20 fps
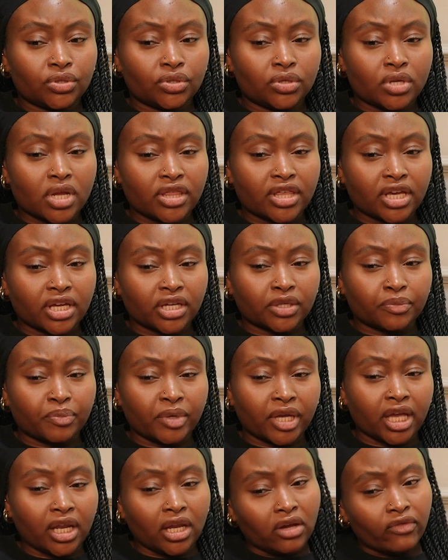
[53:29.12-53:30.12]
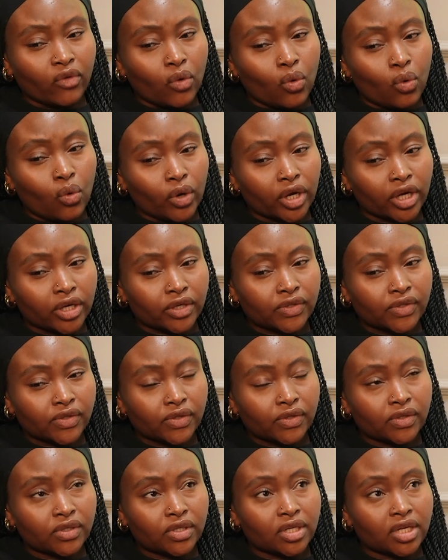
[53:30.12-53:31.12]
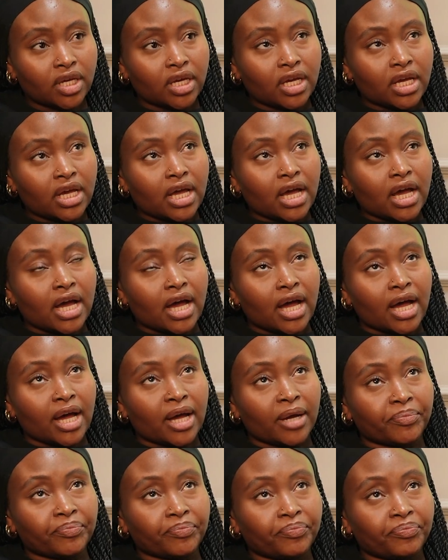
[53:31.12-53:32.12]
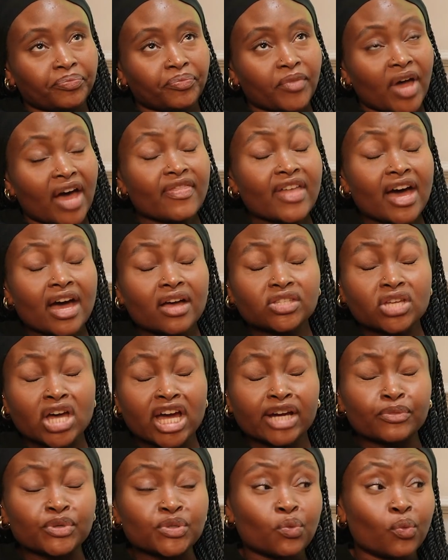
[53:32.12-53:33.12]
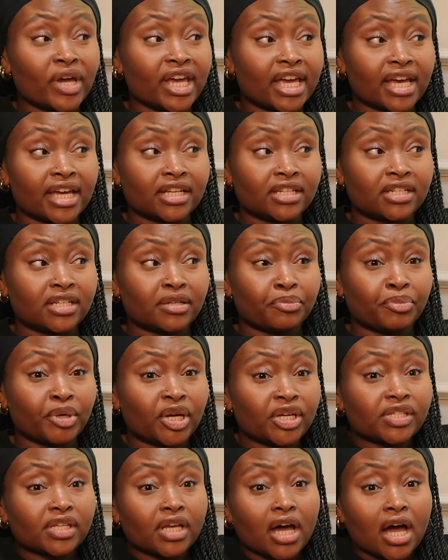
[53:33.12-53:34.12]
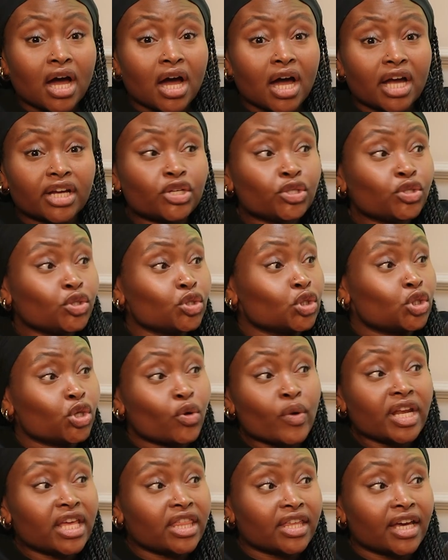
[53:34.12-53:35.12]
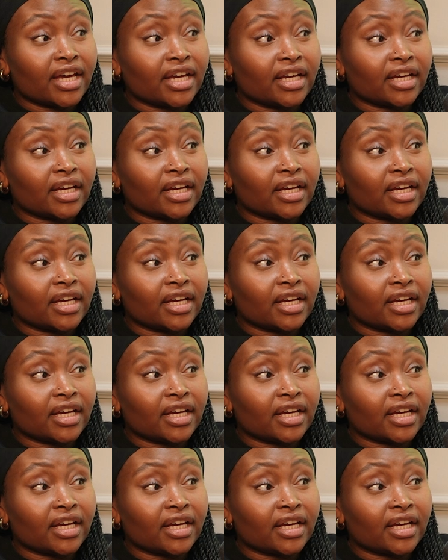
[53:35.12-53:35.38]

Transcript: I think, beginning of August. And that time was weird because I couldn't do anything.